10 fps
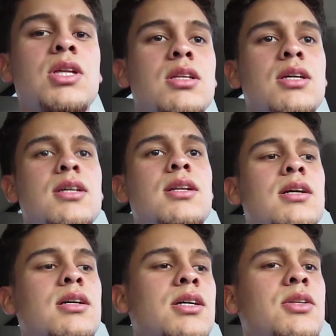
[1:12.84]
be looking
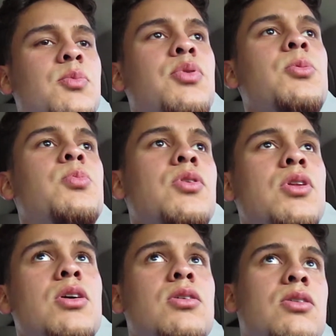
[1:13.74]
at other people
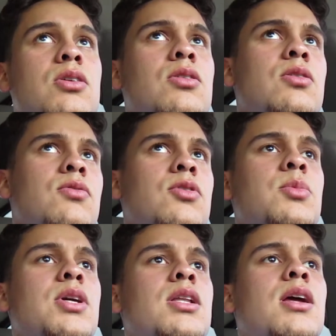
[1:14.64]
though you feel
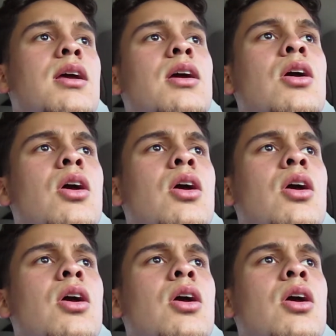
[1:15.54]
me and like